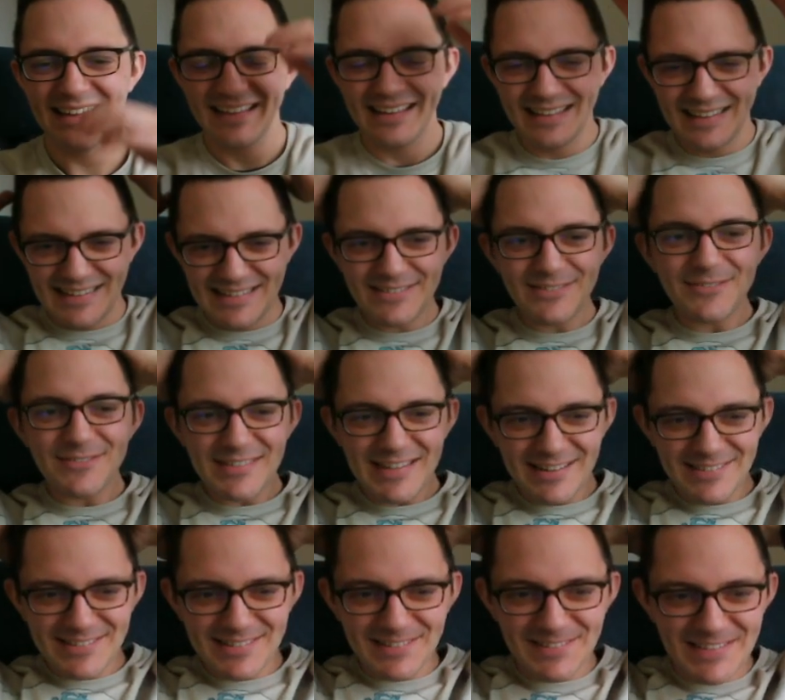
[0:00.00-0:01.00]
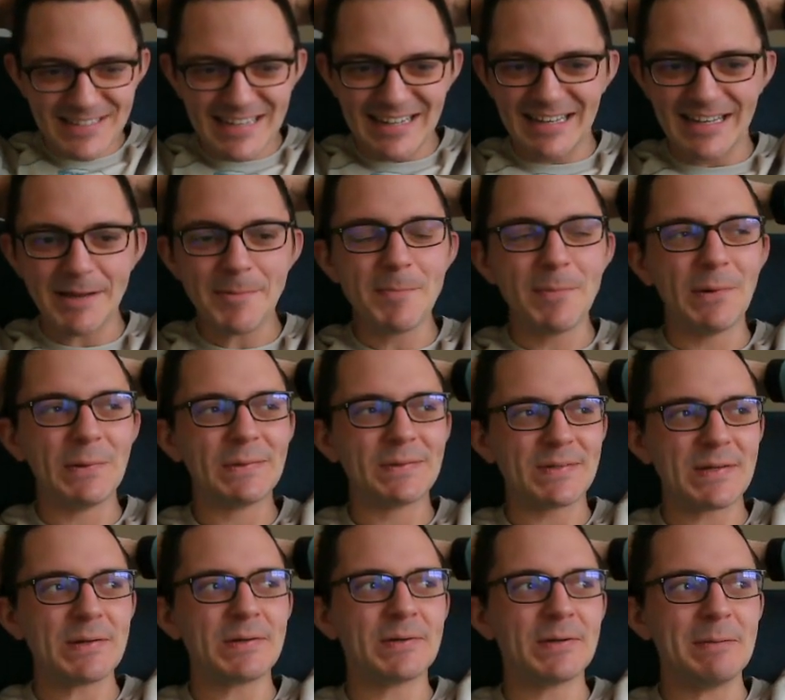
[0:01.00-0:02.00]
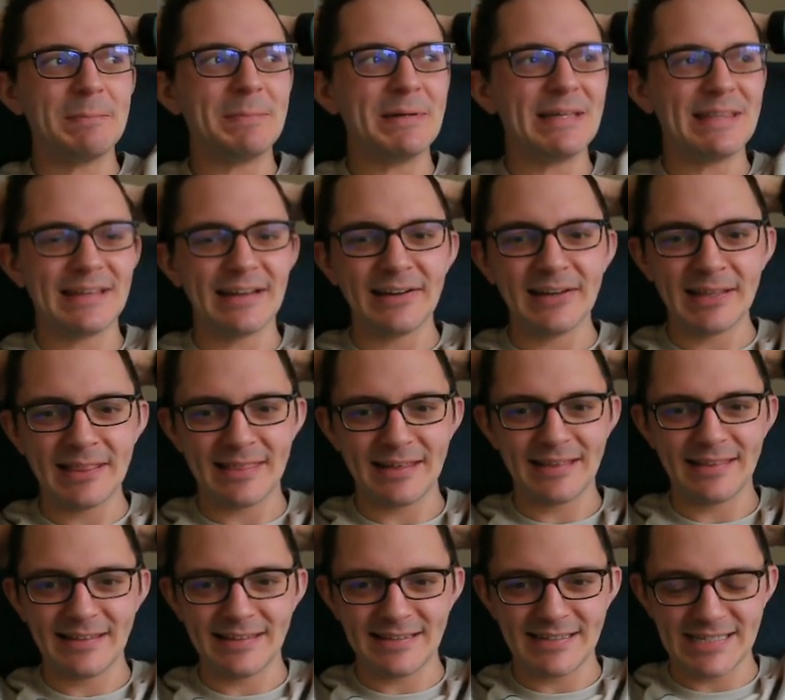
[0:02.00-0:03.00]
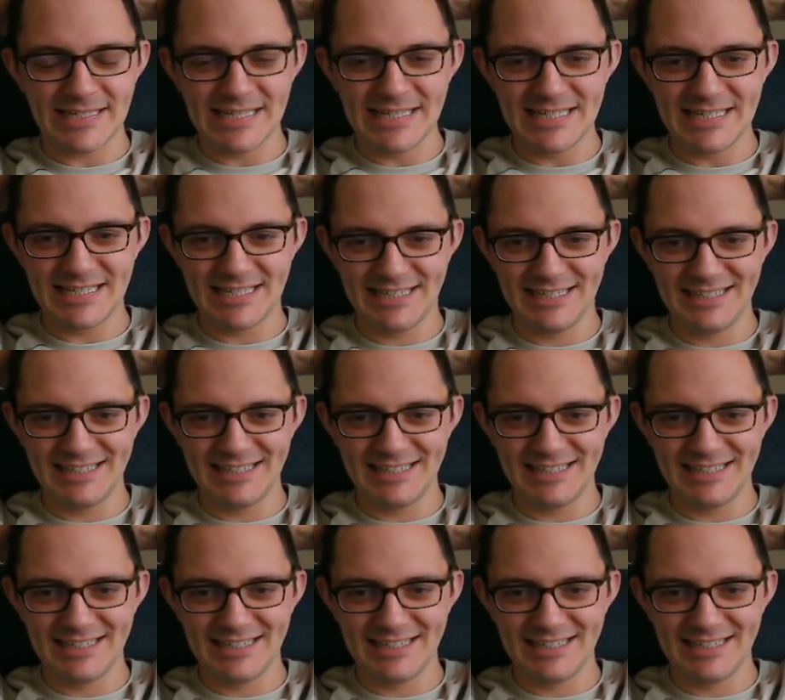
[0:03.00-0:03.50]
It sort of sounds so silly, but also could be the only thing that does this.